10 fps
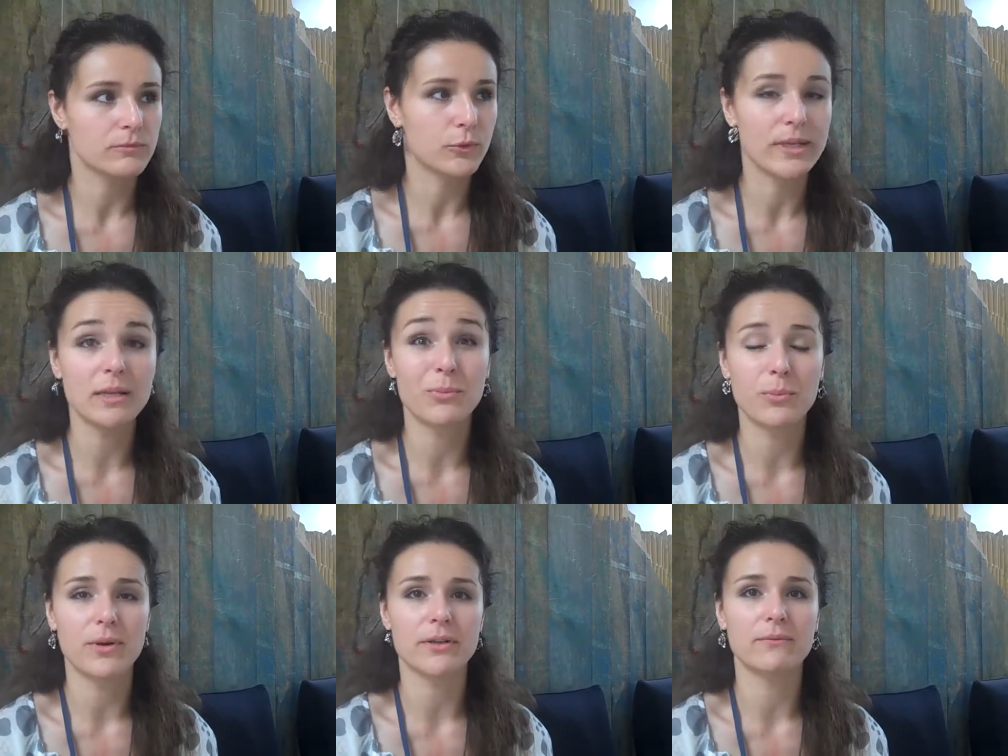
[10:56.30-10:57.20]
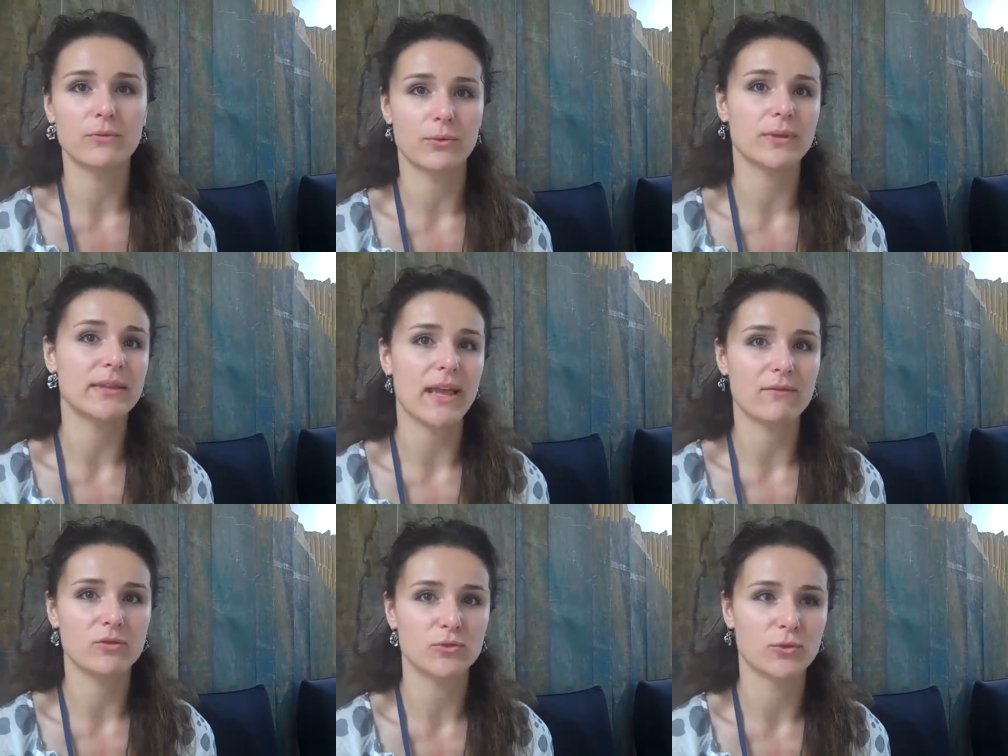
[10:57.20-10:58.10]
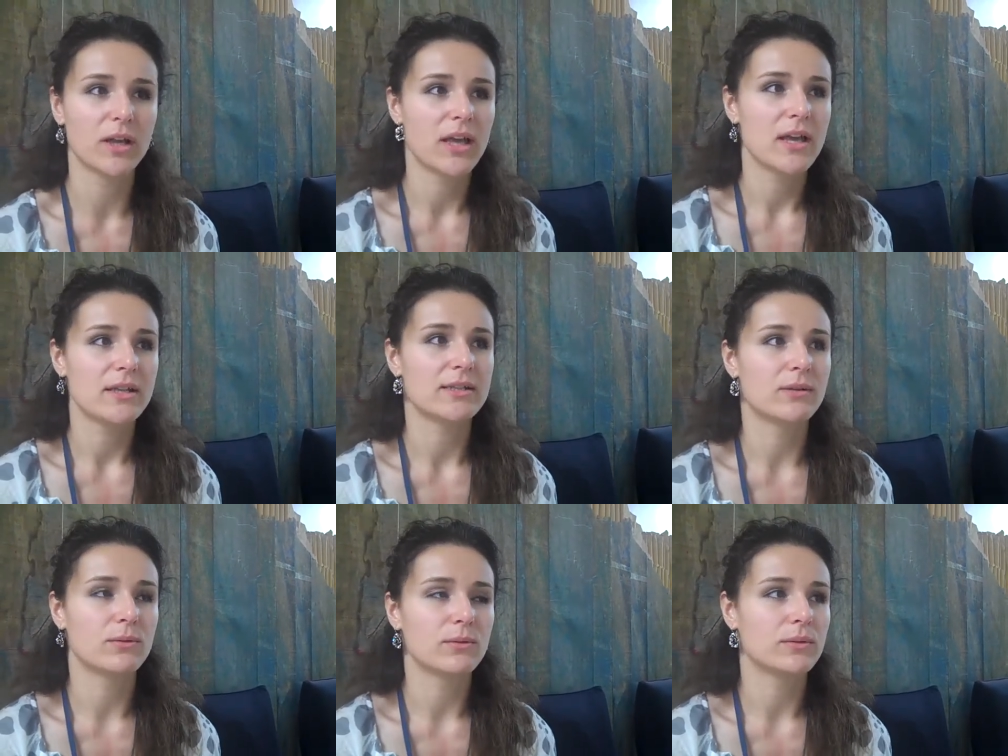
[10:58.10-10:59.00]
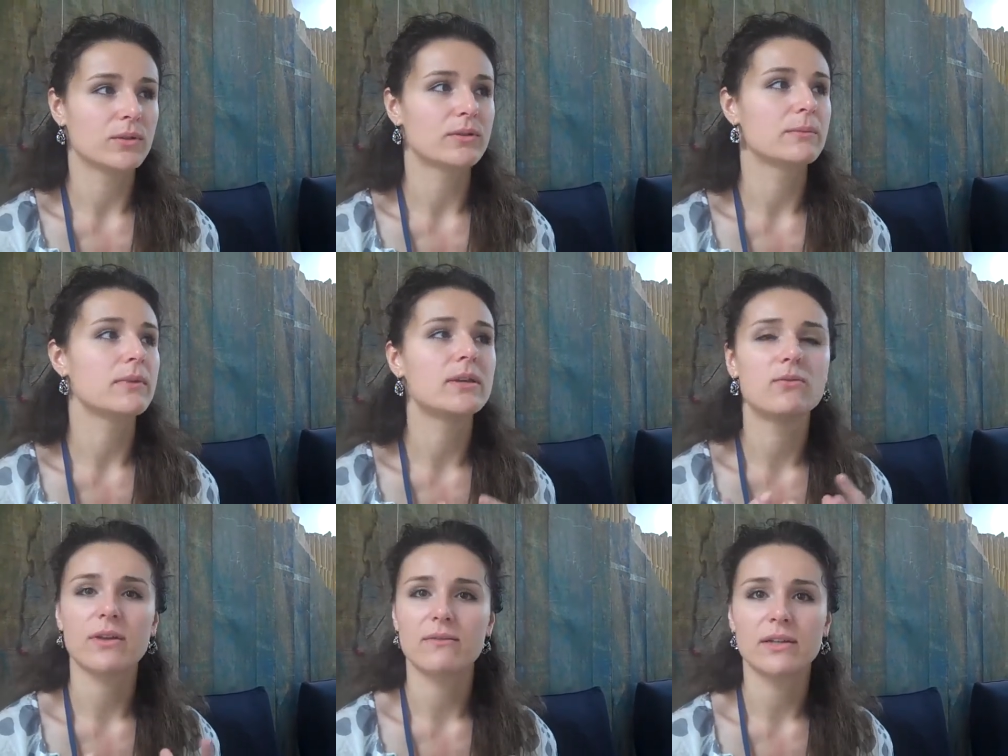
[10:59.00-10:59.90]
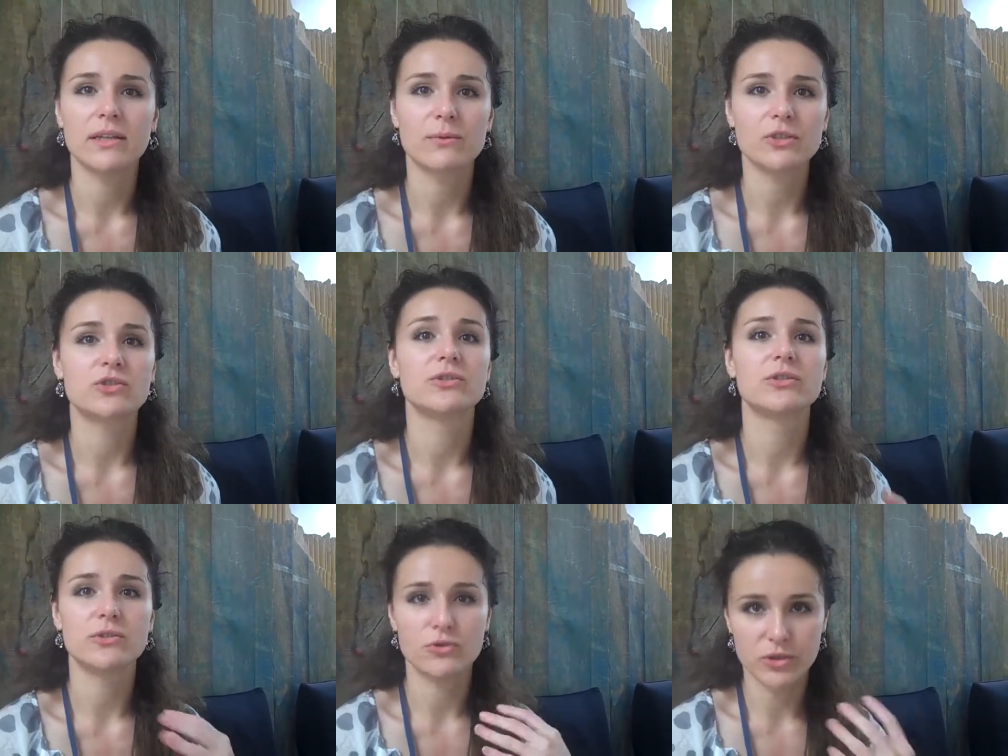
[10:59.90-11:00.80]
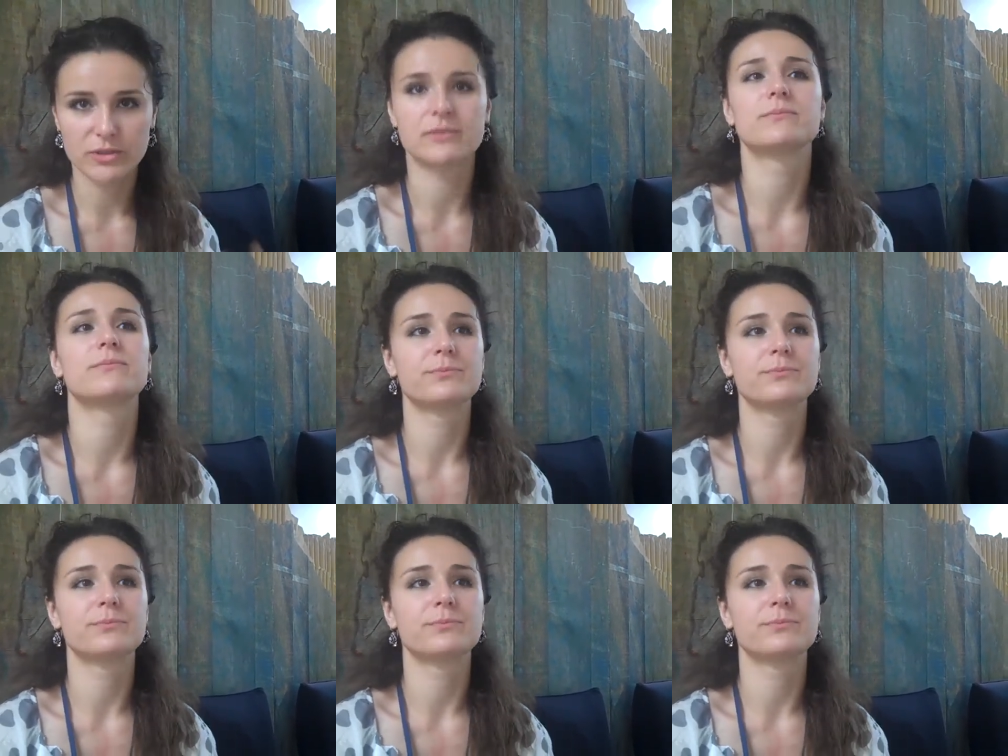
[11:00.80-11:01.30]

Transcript: really prepare them for what they have to do. So we told them, if you have any questions, you just